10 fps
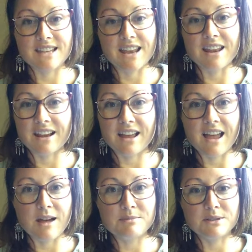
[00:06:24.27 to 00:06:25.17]
and
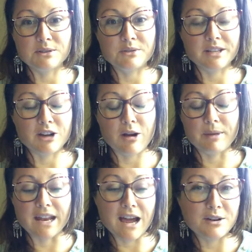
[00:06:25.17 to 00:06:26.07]
absolutely
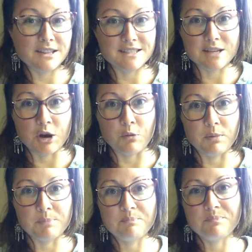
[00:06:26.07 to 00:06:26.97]
comment how did this help.
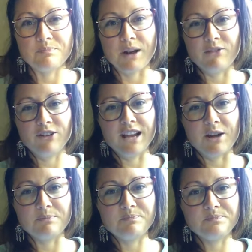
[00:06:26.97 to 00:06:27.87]
Bye for now.